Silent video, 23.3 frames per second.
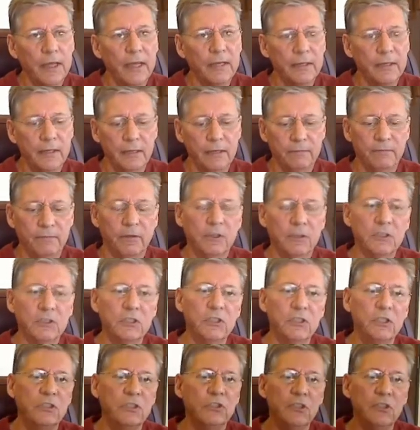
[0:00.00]
at
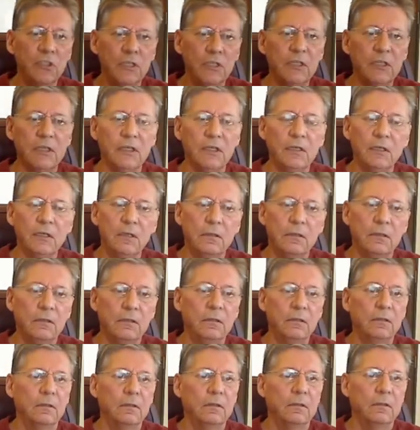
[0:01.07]
FRCC
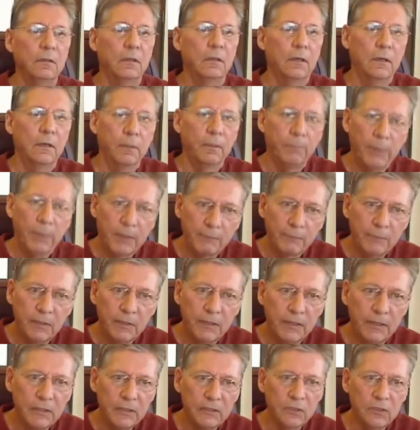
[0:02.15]
are a
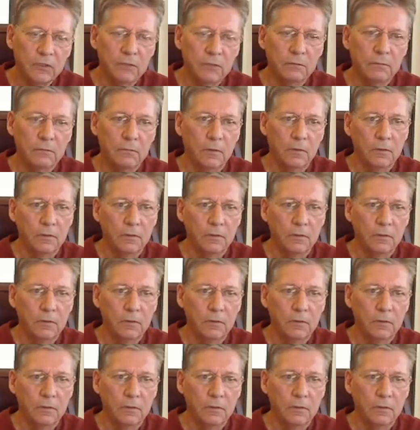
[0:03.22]
population.